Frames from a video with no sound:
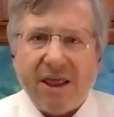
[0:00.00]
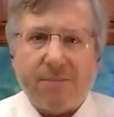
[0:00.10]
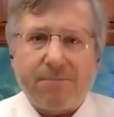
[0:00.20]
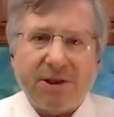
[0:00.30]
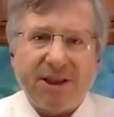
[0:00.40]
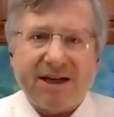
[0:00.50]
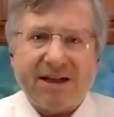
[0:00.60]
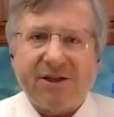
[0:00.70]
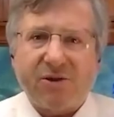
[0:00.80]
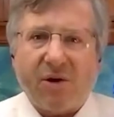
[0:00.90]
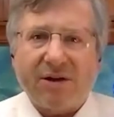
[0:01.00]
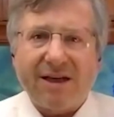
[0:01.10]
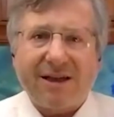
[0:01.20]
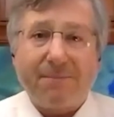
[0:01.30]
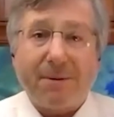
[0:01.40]
they were a politically
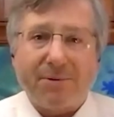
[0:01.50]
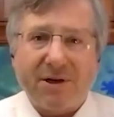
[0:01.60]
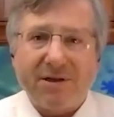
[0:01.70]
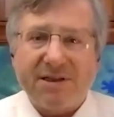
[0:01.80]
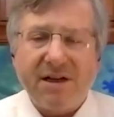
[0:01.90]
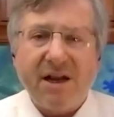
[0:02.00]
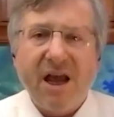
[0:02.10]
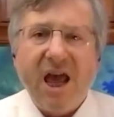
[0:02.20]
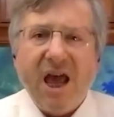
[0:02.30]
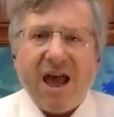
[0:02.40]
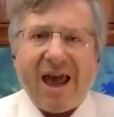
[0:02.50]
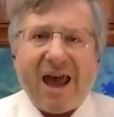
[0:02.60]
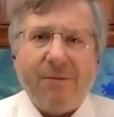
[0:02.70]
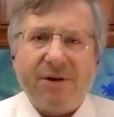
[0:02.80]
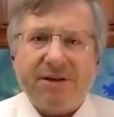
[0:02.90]
talking type of person.
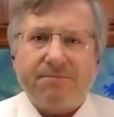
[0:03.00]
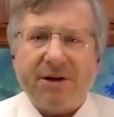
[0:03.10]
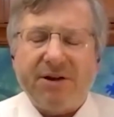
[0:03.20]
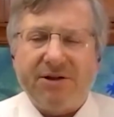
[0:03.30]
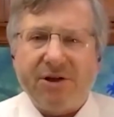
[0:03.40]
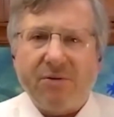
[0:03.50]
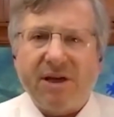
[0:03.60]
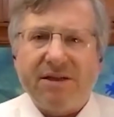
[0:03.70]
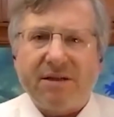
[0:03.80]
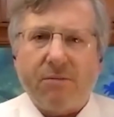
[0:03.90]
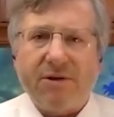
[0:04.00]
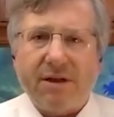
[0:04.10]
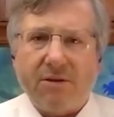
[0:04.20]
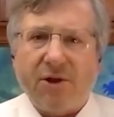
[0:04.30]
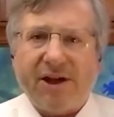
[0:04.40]
And what, what you do is
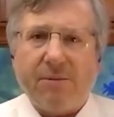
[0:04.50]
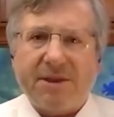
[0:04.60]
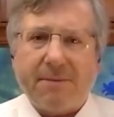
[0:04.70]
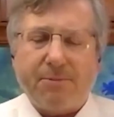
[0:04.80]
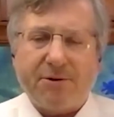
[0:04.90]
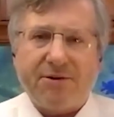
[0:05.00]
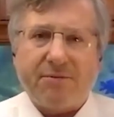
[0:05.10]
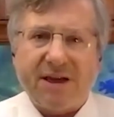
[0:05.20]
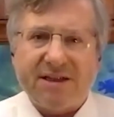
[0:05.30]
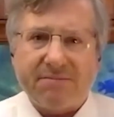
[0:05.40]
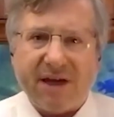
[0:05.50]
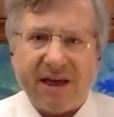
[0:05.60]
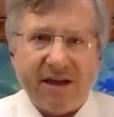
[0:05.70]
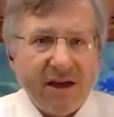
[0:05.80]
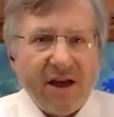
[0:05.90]
when, look at what they put on the
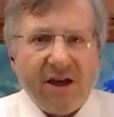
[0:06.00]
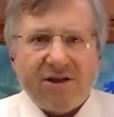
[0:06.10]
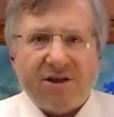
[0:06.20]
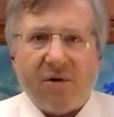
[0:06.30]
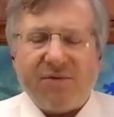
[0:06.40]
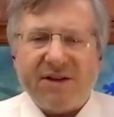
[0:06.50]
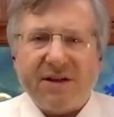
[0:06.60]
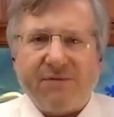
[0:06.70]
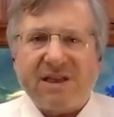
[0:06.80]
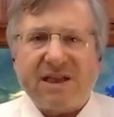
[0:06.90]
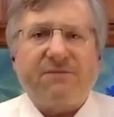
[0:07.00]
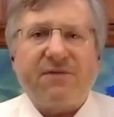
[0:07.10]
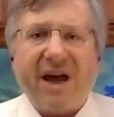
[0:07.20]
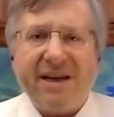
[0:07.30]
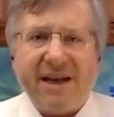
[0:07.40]
resume. So if it's a
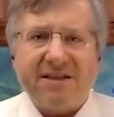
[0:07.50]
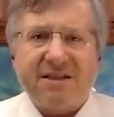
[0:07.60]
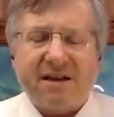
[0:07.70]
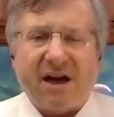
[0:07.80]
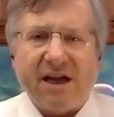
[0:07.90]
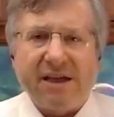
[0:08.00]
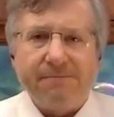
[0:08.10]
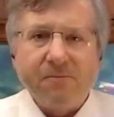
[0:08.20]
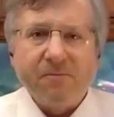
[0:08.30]
finance guy